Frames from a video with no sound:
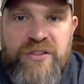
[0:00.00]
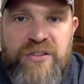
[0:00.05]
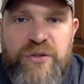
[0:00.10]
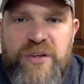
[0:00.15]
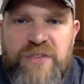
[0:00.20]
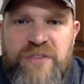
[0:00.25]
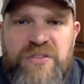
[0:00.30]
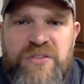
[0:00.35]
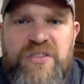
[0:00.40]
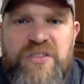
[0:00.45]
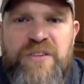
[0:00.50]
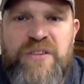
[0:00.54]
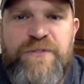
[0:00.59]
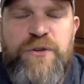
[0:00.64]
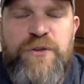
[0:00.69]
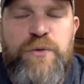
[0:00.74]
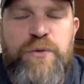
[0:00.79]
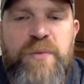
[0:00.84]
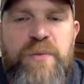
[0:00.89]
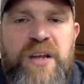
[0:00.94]
So it gives us a
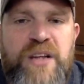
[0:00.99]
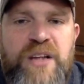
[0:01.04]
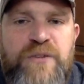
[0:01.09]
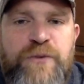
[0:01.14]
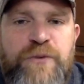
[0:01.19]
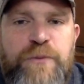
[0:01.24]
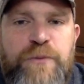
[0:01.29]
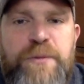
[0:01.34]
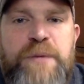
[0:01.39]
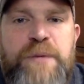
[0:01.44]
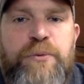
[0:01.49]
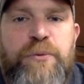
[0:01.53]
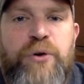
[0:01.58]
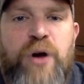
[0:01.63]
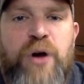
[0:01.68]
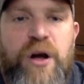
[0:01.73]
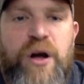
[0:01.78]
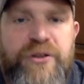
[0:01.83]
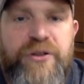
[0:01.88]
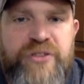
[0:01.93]
few minutes for people to
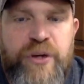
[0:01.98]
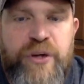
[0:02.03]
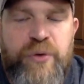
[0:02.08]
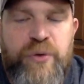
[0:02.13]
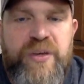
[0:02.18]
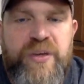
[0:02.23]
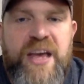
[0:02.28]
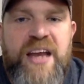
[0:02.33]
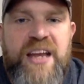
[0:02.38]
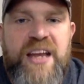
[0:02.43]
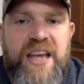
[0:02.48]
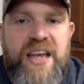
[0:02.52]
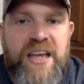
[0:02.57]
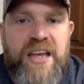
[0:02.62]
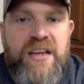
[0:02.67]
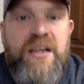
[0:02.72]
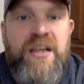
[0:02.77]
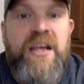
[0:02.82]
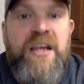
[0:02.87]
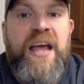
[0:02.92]
also get
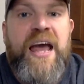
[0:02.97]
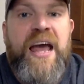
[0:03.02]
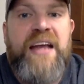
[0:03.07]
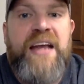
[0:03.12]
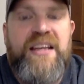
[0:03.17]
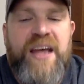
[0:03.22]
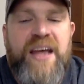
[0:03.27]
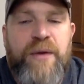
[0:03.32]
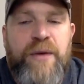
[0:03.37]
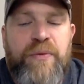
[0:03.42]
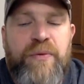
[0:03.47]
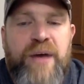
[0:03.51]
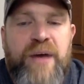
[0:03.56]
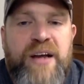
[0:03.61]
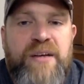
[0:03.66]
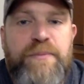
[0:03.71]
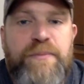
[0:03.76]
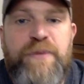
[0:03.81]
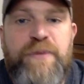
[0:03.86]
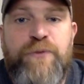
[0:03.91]
in and get
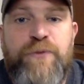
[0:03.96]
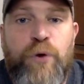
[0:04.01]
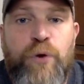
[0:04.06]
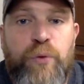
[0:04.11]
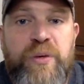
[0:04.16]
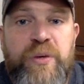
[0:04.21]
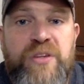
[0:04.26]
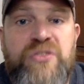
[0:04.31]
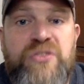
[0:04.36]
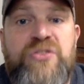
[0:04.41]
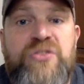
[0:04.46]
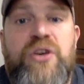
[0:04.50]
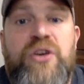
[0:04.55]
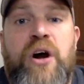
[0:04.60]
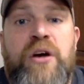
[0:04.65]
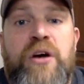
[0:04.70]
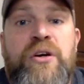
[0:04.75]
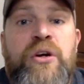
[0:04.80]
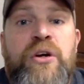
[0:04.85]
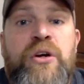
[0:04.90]
ready before we
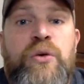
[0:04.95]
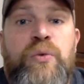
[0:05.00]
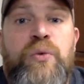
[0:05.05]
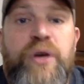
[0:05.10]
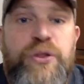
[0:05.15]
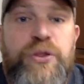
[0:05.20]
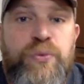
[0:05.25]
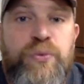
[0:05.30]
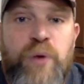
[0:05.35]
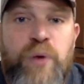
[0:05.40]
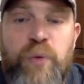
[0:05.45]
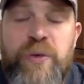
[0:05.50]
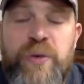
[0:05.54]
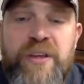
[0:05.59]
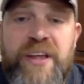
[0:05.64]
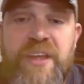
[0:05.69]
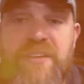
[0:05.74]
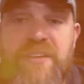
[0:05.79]
start with what we like